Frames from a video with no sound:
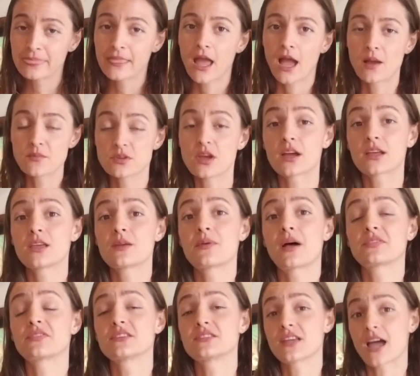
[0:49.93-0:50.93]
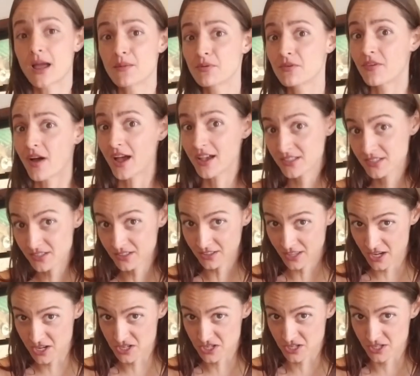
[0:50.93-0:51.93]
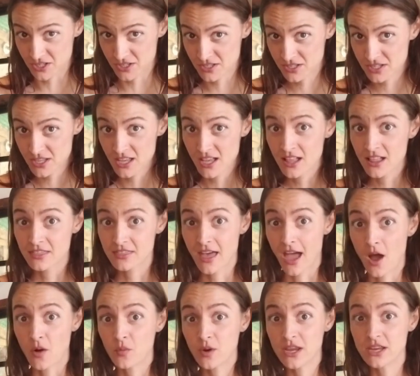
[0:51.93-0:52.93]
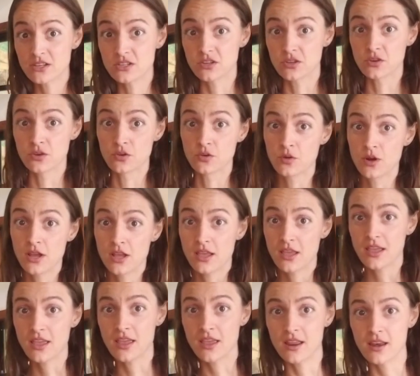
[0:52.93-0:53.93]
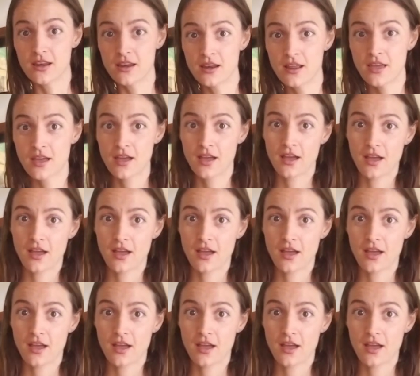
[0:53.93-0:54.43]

I'm talking about the type of isolations that we do in